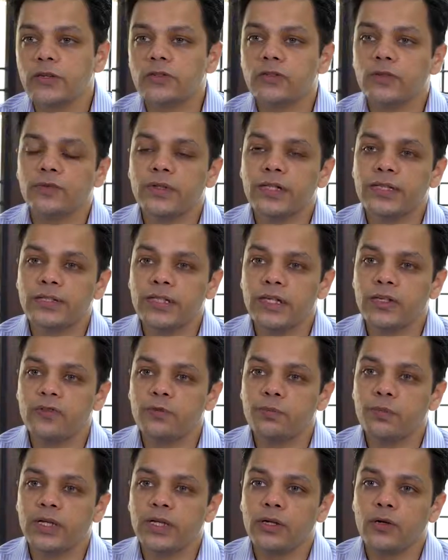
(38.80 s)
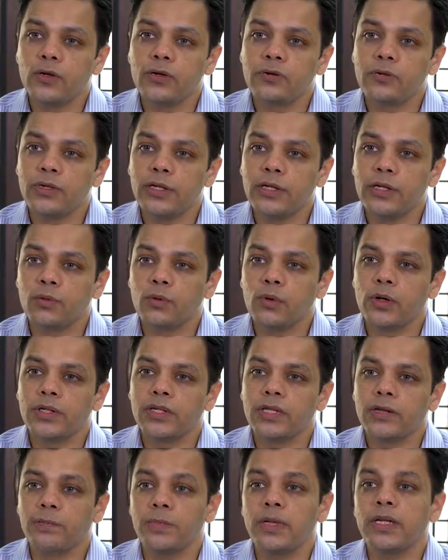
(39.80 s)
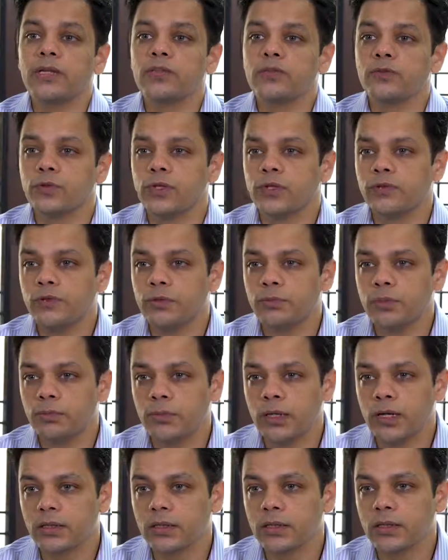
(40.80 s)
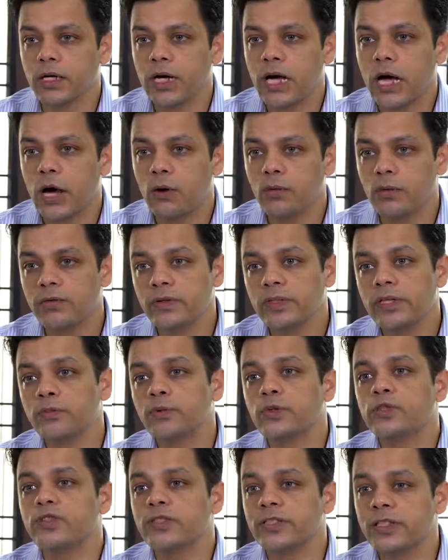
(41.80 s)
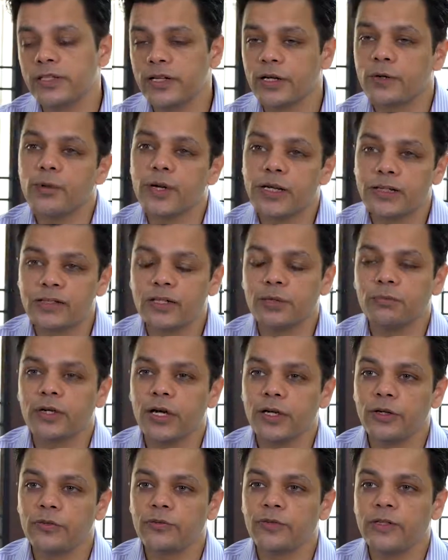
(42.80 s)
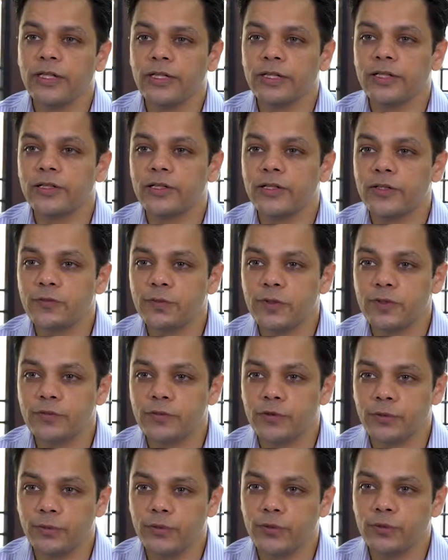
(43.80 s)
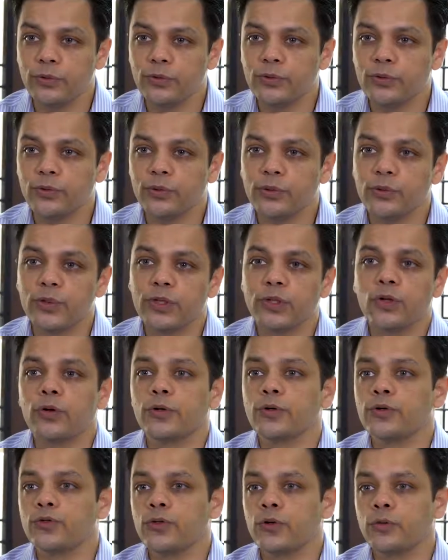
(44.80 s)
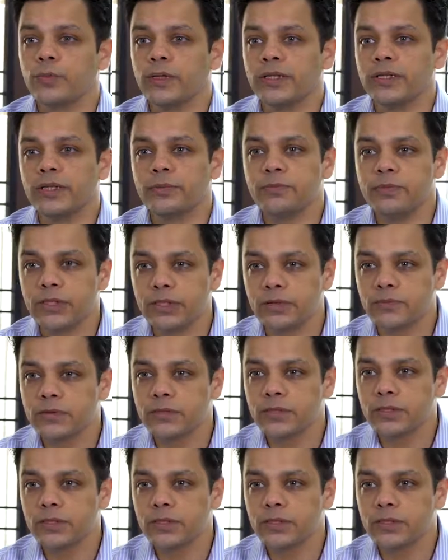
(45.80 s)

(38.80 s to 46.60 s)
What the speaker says: Kids of this age may not really want their parents to give them a bath. However, they would still require some kind of an encouragement from you to do a thorough job by themselves.